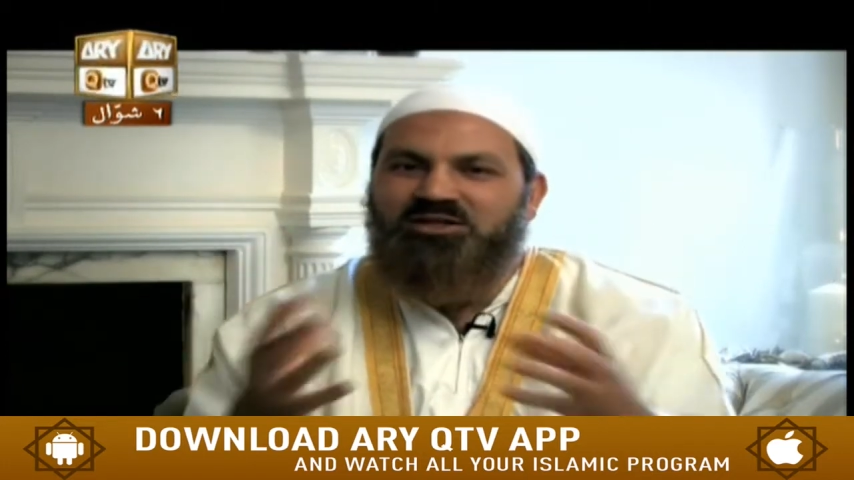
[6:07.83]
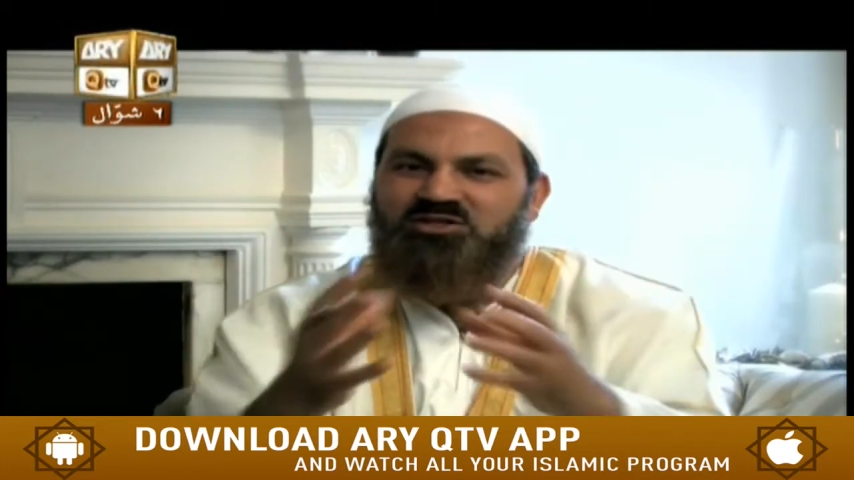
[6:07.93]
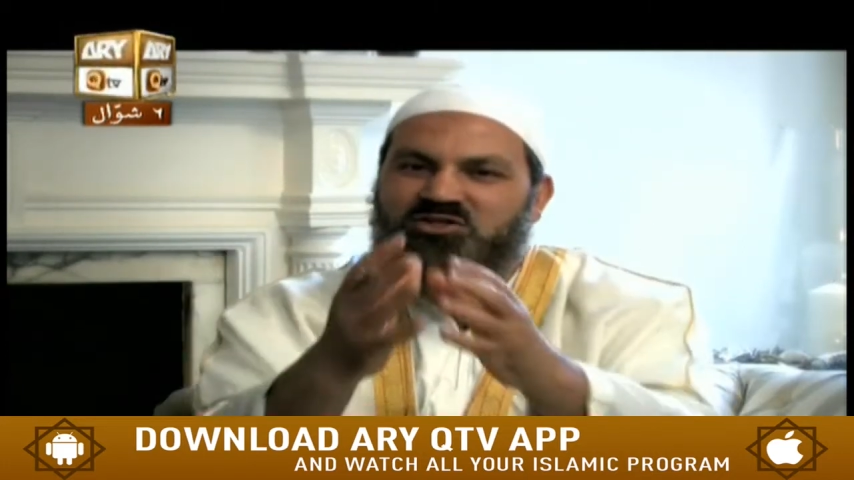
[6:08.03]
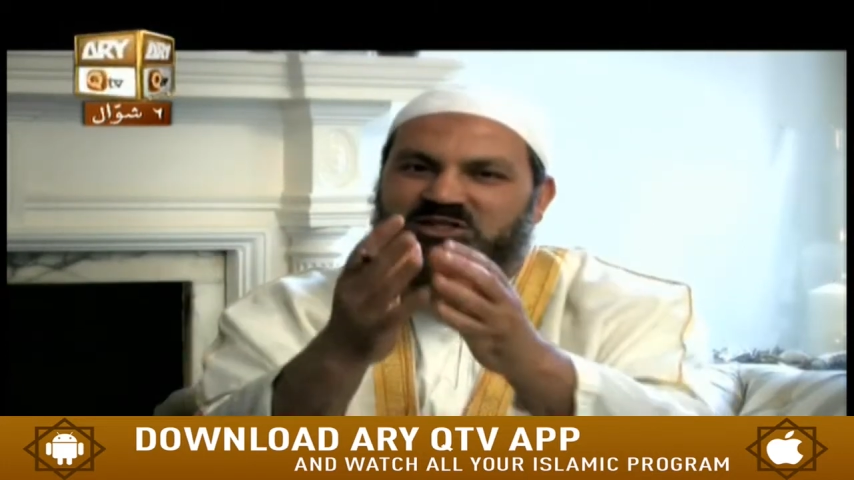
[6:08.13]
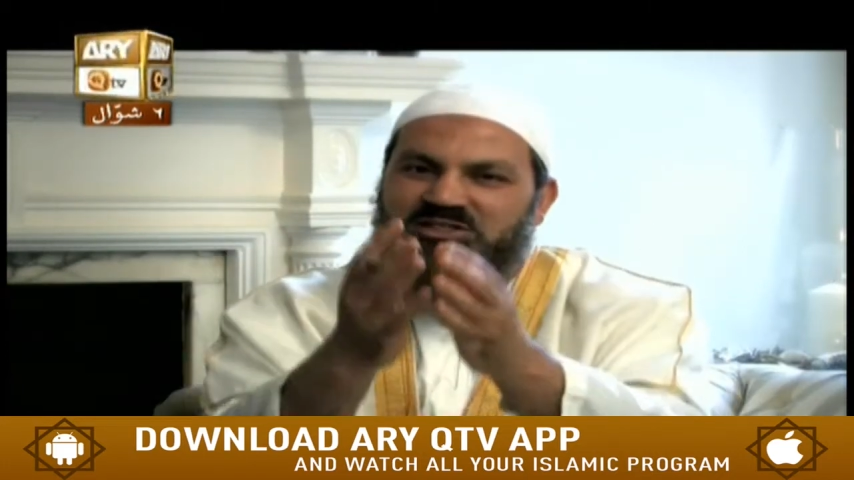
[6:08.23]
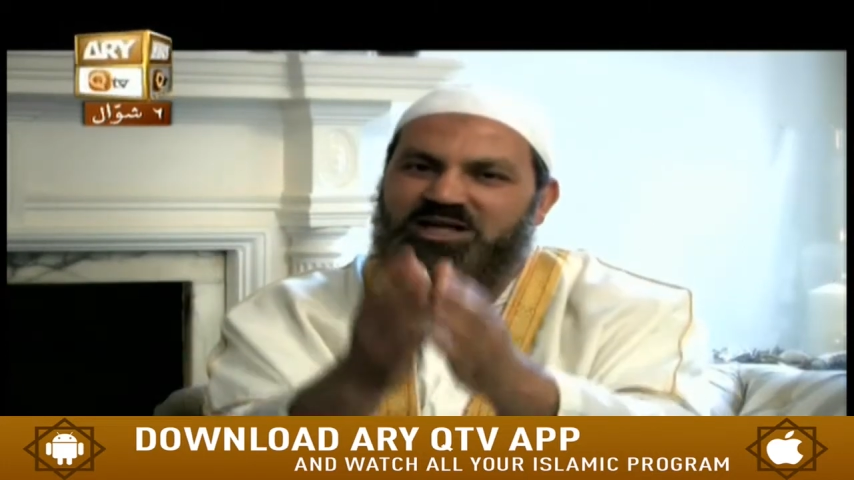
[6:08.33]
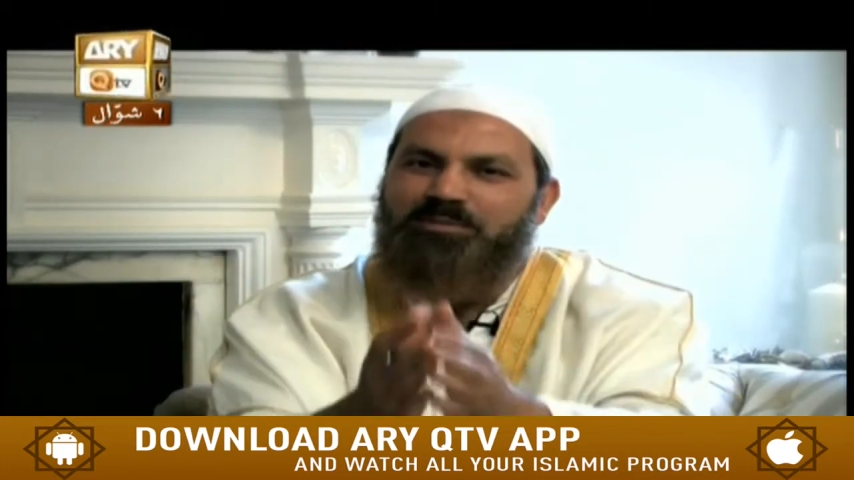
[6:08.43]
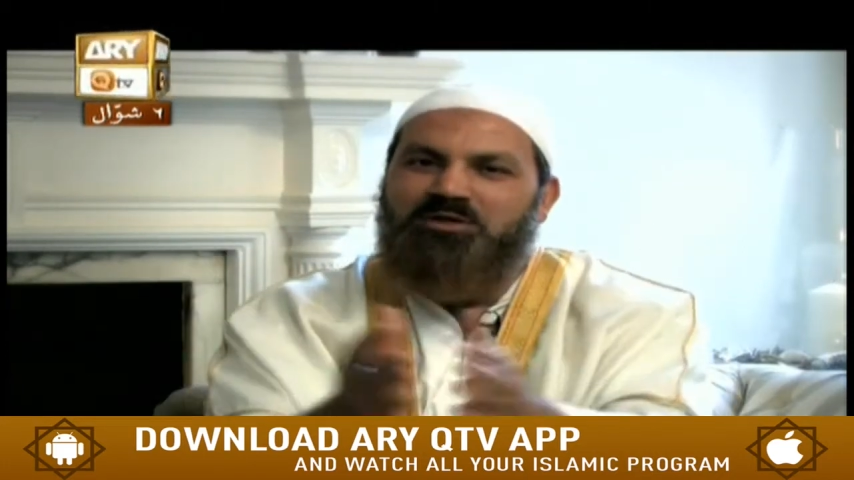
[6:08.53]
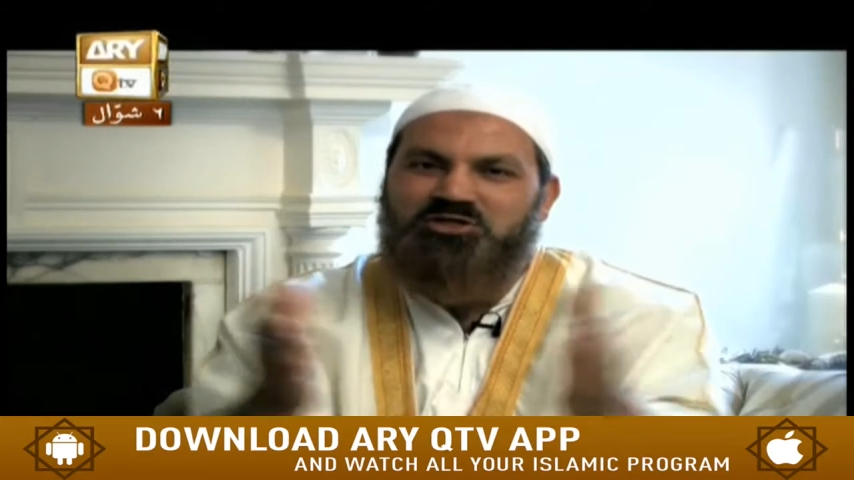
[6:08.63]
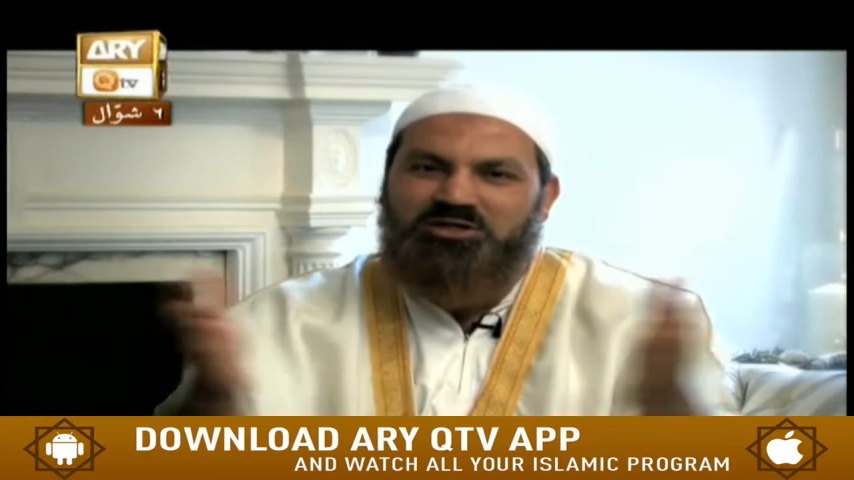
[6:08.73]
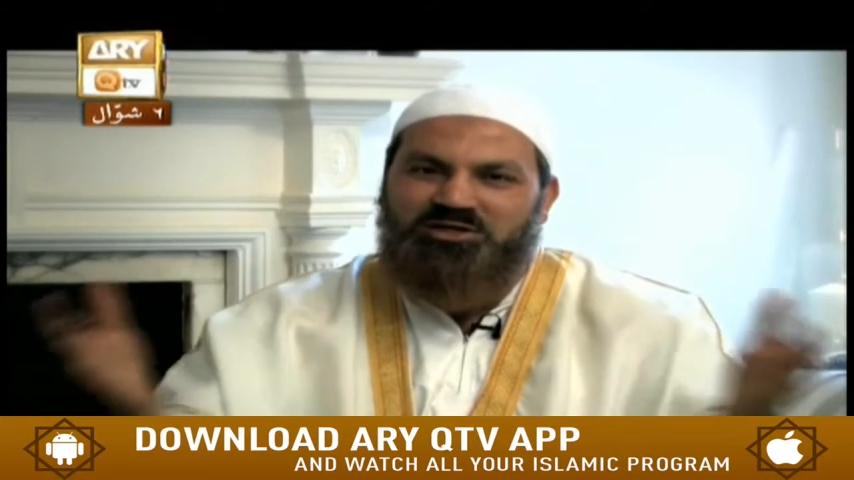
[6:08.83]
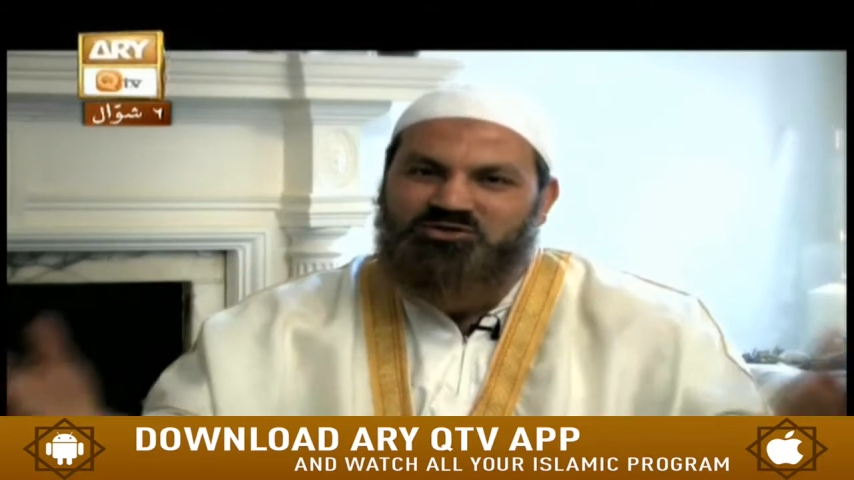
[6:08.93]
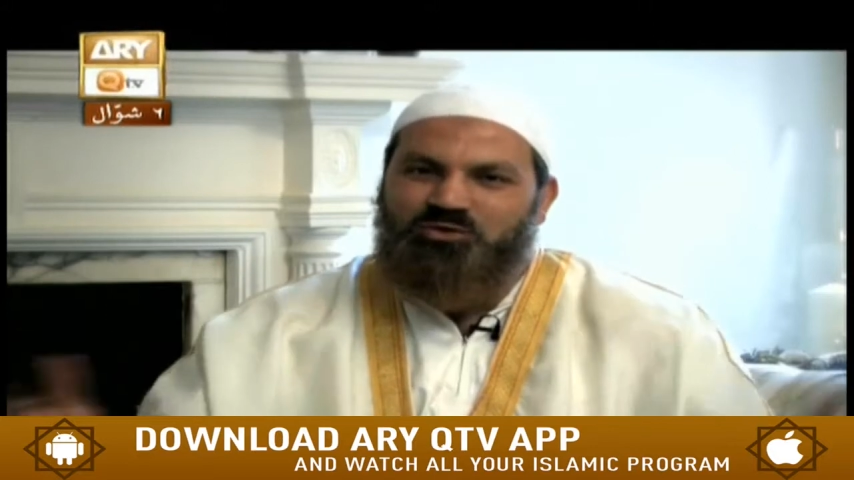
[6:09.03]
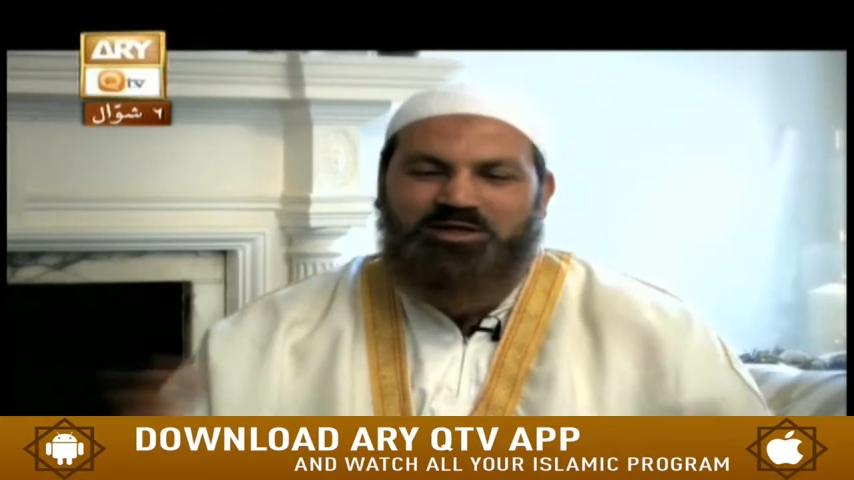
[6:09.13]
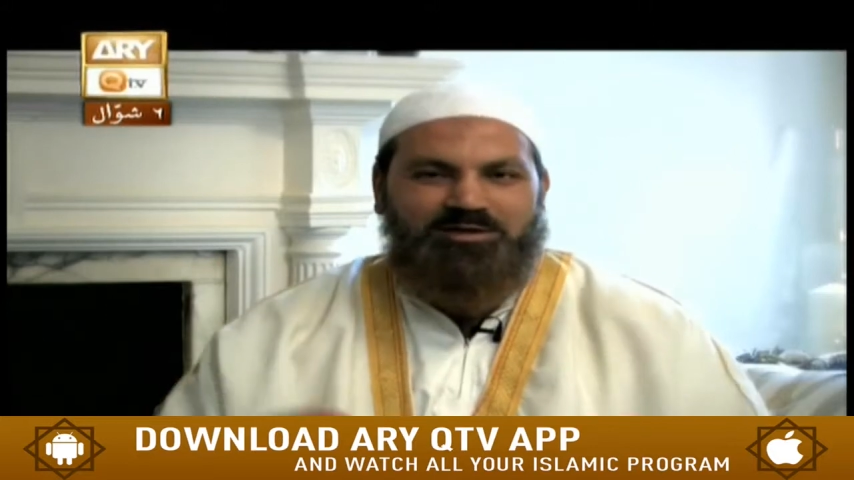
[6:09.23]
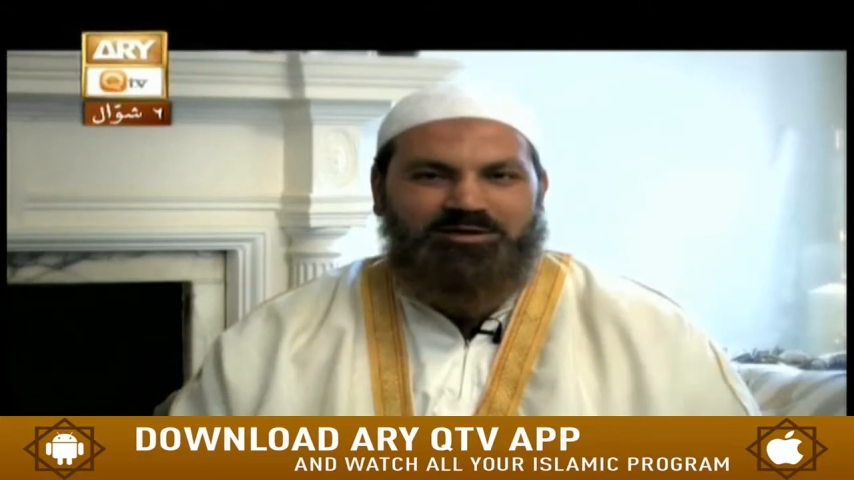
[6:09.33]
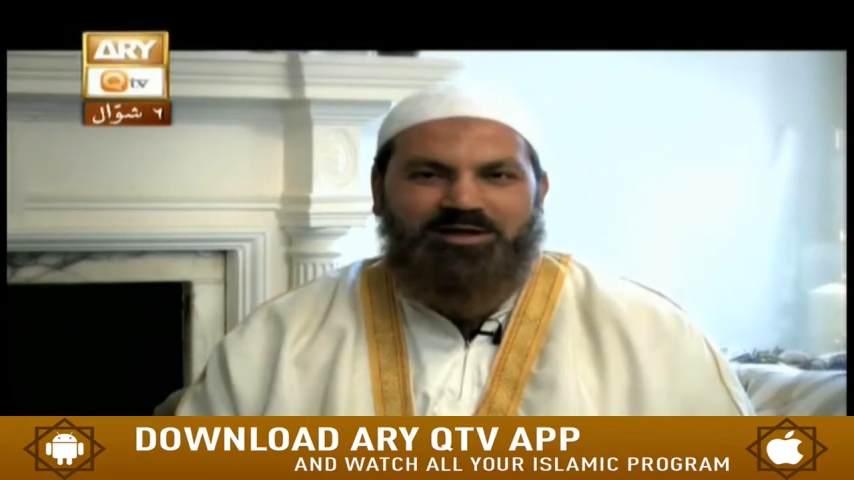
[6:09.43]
This is establishing the sunan,